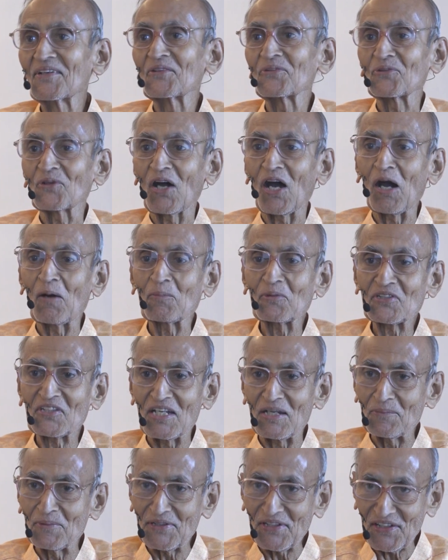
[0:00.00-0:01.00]
So, how much
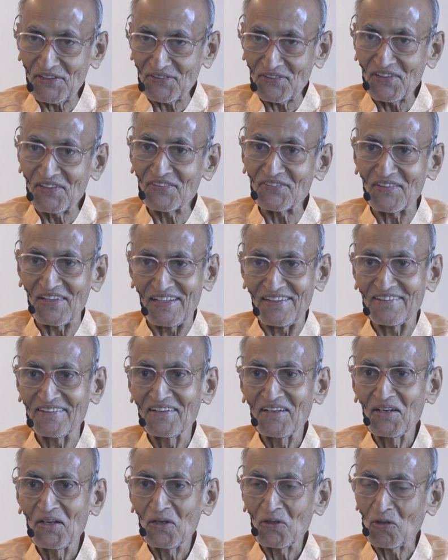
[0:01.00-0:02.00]
limitation is there?
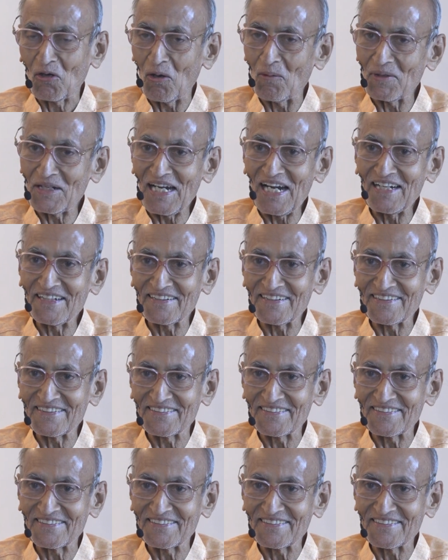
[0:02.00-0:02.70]
Commonality